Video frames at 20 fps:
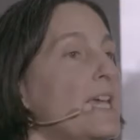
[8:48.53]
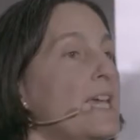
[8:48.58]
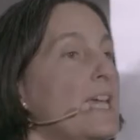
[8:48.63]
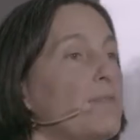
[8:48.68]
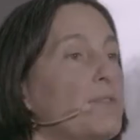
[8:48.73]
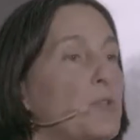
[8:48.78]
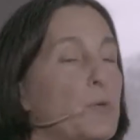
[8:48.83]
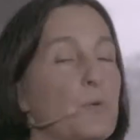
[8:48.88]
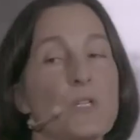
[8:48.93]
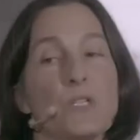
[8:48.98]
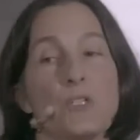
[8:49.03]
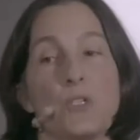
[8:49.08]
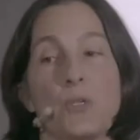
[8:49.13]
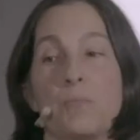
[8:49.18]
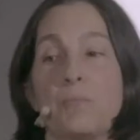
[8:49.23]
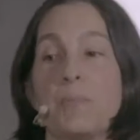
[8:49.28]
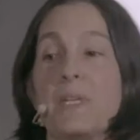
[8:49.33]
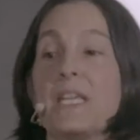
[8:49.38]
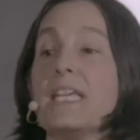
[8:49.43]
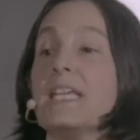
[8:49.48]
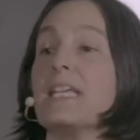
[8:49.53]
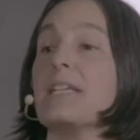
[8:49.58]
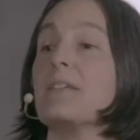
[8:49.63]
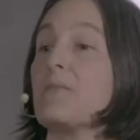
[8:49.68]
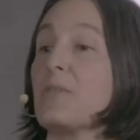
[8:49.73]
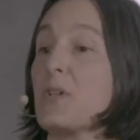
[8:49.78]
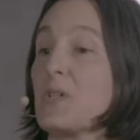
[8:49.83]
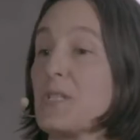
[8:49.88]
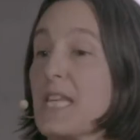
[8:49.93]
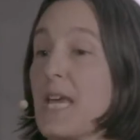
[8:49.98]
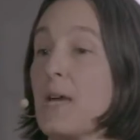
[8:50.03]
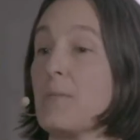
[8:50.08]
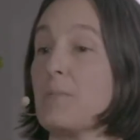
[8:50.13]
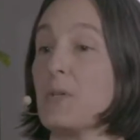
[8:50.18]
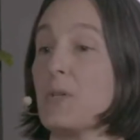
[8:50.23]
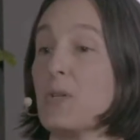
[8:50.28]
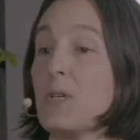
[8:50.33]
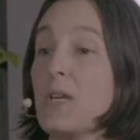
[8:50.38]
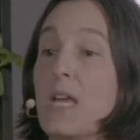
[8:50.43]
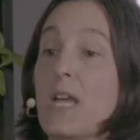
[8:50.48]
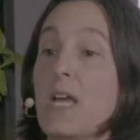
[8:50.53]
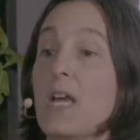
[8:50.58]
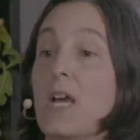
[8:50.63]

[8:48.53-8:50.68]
If you were to be, for example,